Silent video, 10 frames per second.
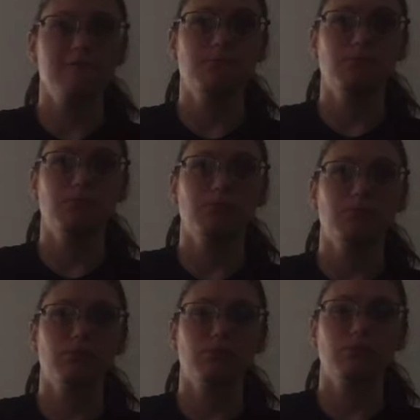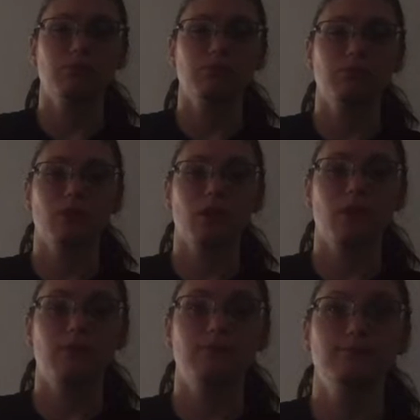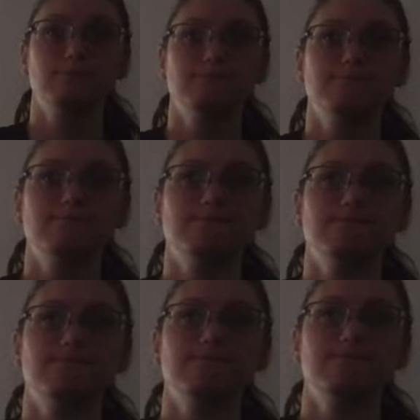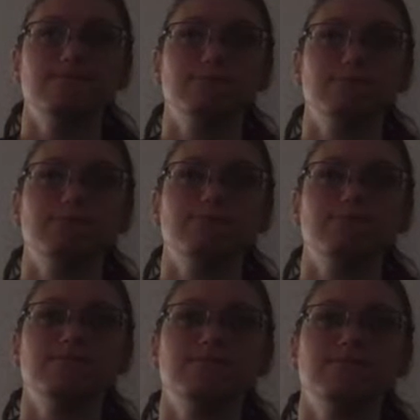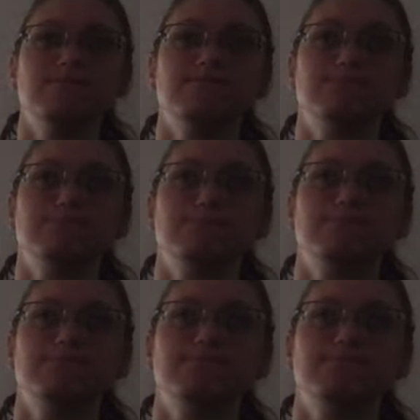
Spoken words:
(no one is talking)